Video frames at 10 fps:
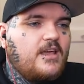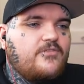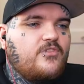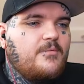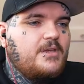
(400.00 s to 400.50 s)

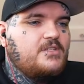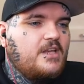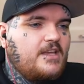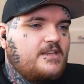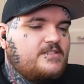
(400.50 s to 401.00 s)
left image
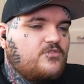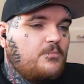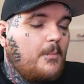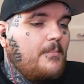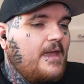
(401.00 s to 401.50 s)
is
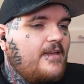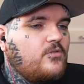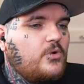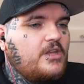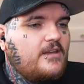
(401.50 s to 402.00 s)
from a May
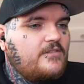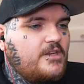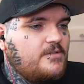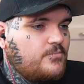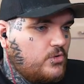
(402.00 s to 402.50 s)

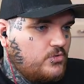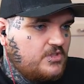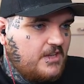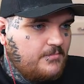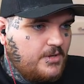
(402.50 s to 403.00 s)
2018
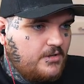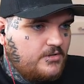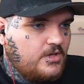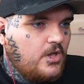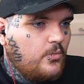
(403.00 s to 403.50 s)
prototype
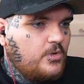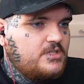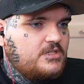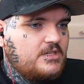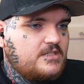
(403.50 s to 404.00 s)
build,
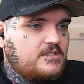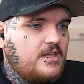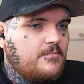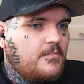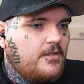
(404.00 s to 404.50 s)
which is the
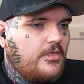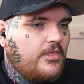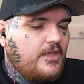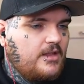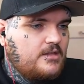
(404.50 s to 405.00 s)
same
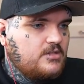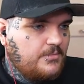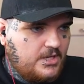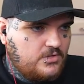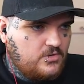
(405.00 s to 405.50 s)
month that Let's Go
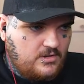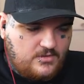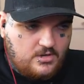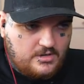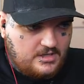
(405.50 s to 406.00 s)
Pikachu and
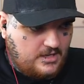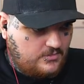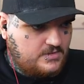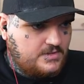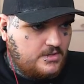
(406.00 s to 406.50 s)
Eevee got
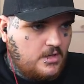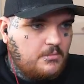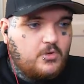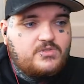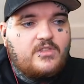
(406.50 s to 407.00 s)
announced.
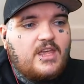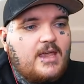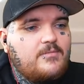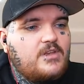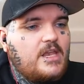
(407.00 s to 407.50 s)
Most of the
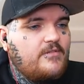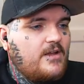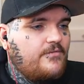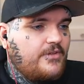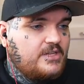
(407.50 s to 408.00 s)
game didn't even
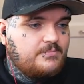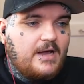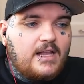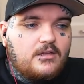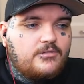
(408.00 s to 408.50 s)
have finished
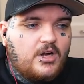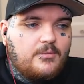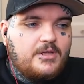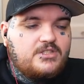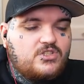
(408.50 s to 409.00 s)
battle
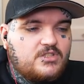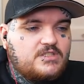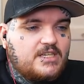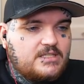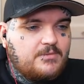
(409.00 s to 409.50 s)
environments just
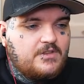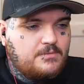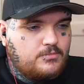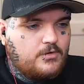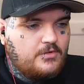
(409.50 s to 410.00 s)
6 months before